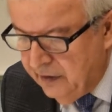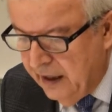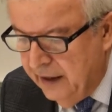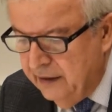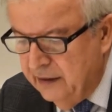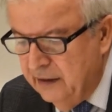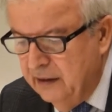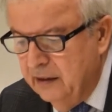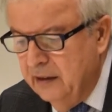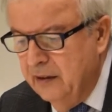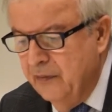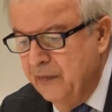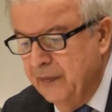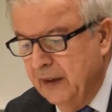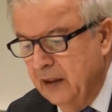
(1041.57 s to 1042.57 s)
and
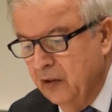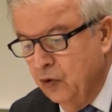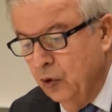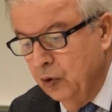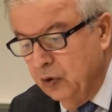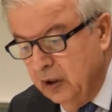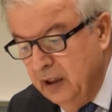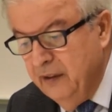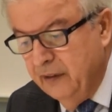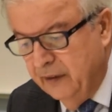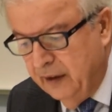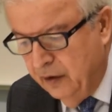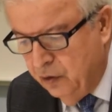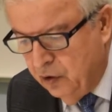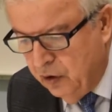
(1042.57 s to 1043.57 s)
13th
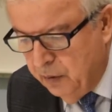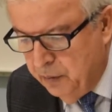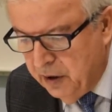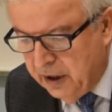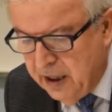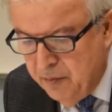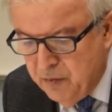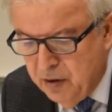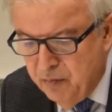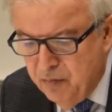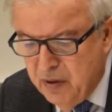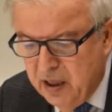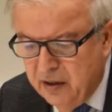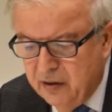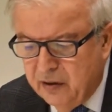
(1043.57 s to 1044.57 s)
century became the
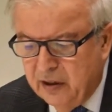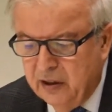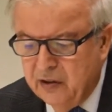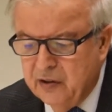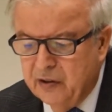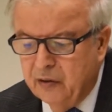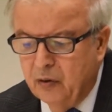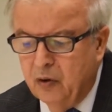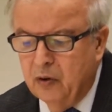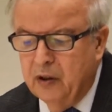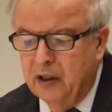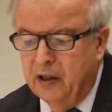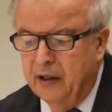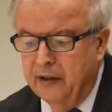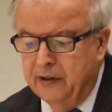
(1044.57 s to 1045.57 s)
main religious
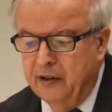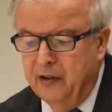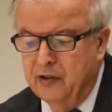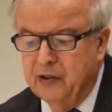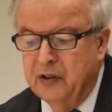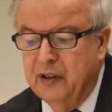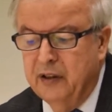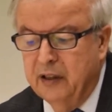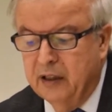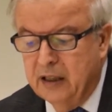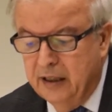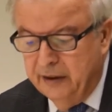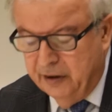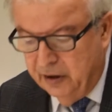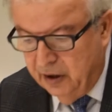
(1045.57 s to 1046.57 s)
organization in the
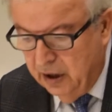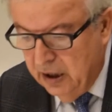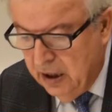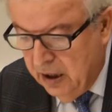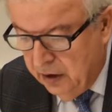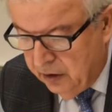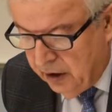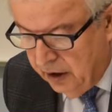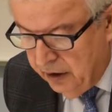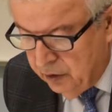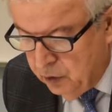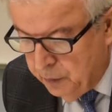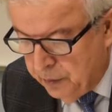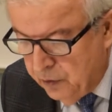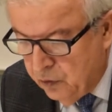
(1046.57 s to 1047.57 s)
country, trying
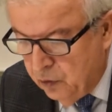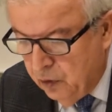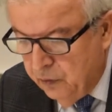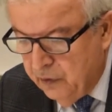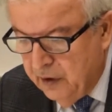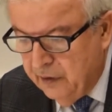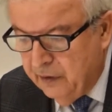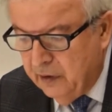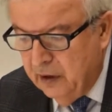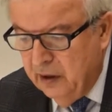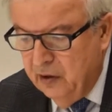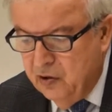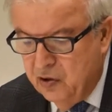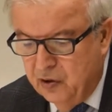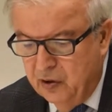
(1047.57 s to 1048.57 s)
to preserve this
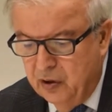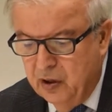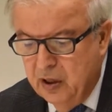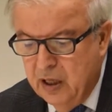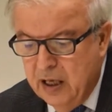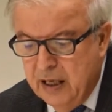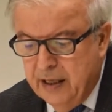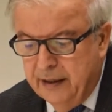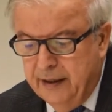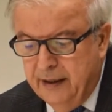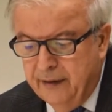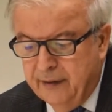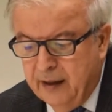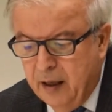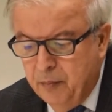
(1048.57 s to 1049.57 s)
religion. The
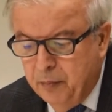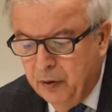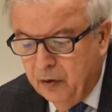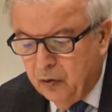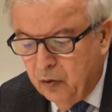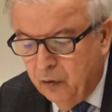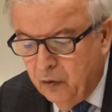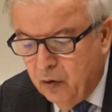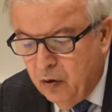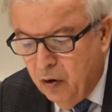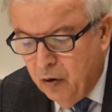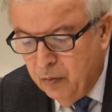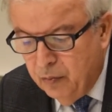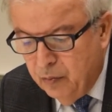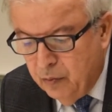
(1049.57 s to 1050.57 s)
examples of
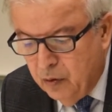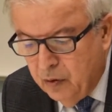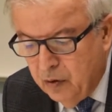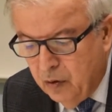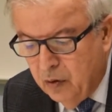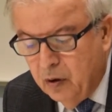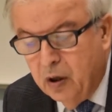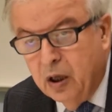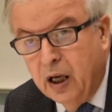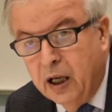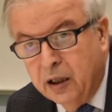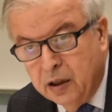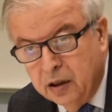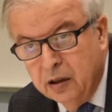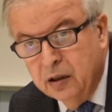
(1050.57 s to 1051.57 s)
Gom, or
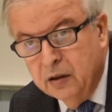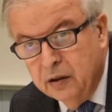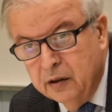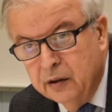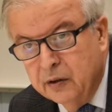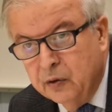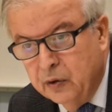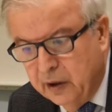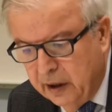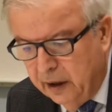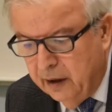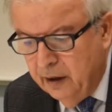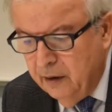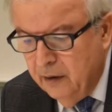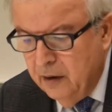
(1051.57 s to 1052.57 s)
Gah
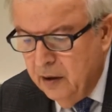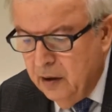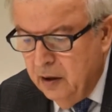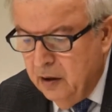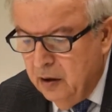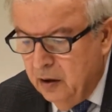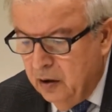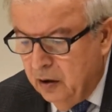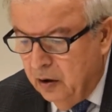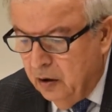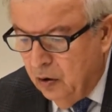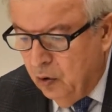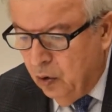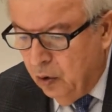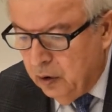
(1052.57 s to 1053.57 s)
today,
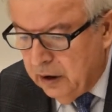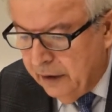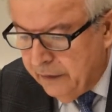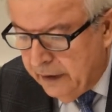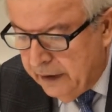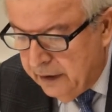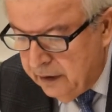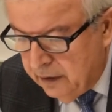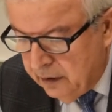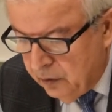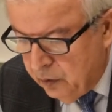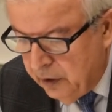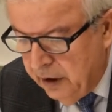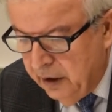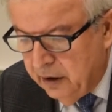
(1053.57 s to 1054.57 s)
Khodavang,
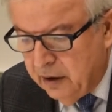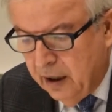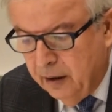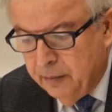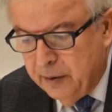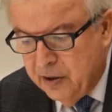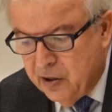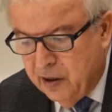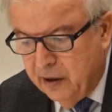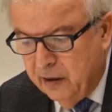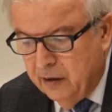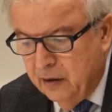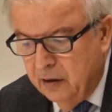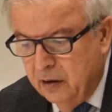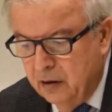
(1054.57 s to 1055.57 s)
today Kalbajar,
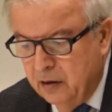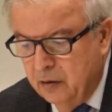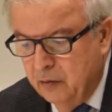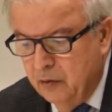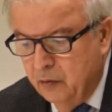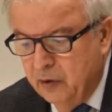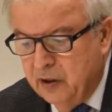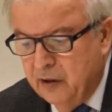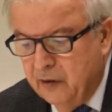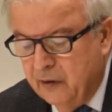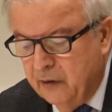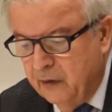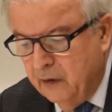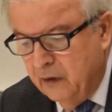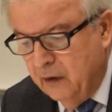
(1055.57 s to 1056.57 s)
which
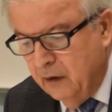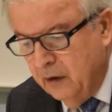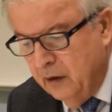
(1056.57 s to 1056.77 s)
has